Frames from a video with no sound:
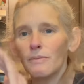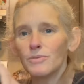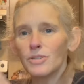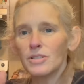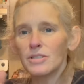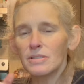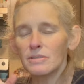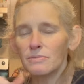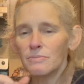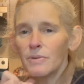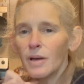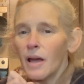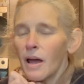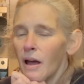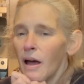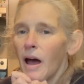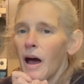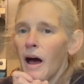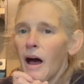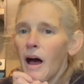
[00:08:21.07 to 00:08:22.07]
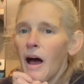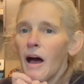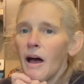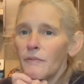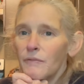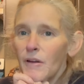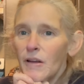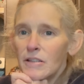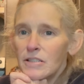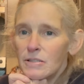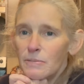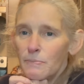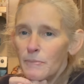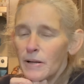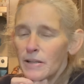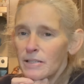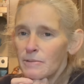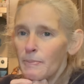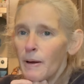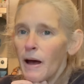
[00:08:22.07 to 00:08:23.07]
just, I've got some
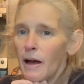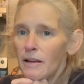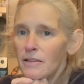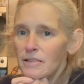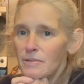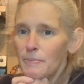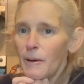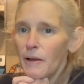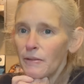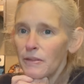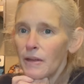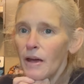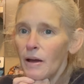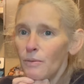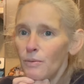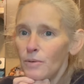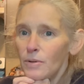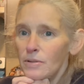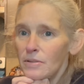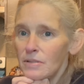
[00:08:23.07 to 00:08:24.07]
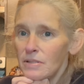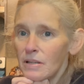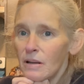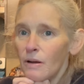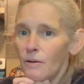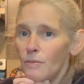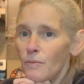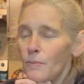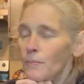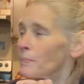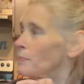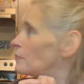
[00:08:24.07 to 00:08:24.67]
mixed minds about that one, so